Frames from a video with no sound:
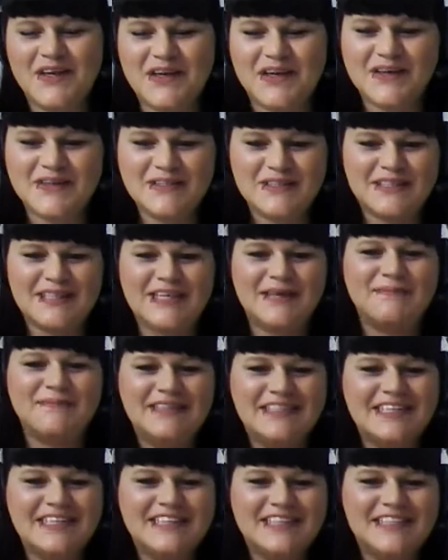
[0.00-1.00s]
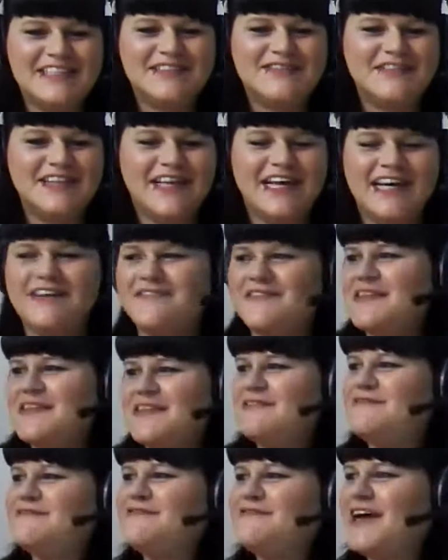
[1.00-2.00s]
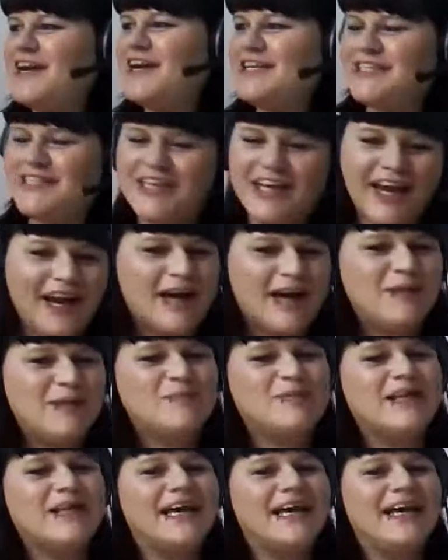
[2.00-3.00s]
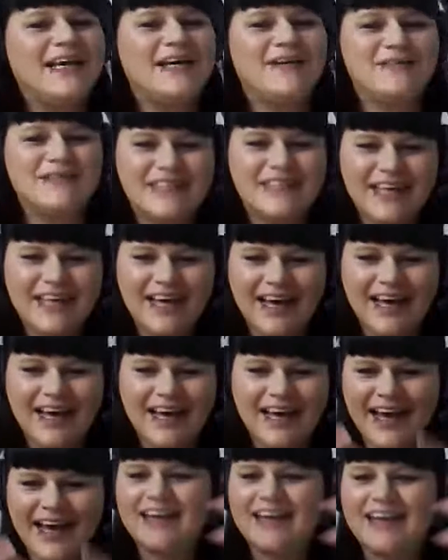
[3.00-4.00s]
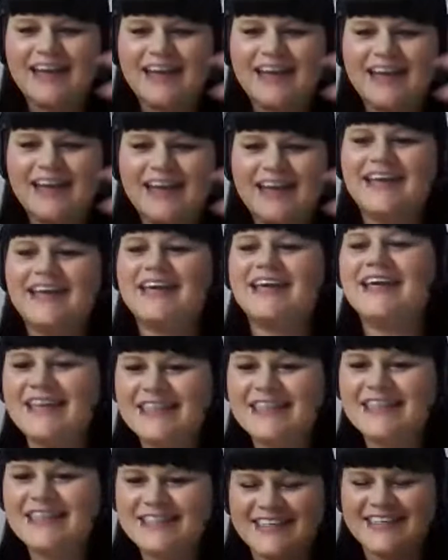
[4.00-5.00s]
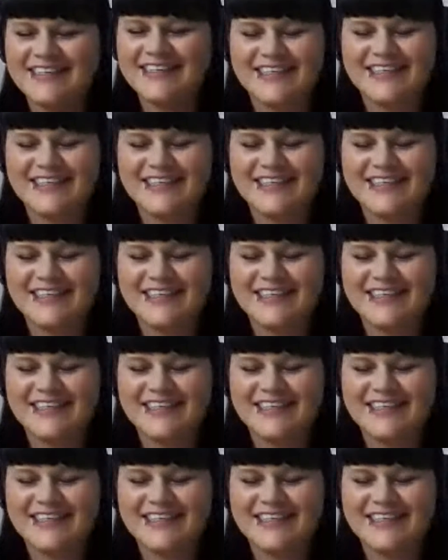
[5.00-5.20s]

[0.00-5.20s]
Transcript: Good substance of life in the fresh air, playing outside and kids and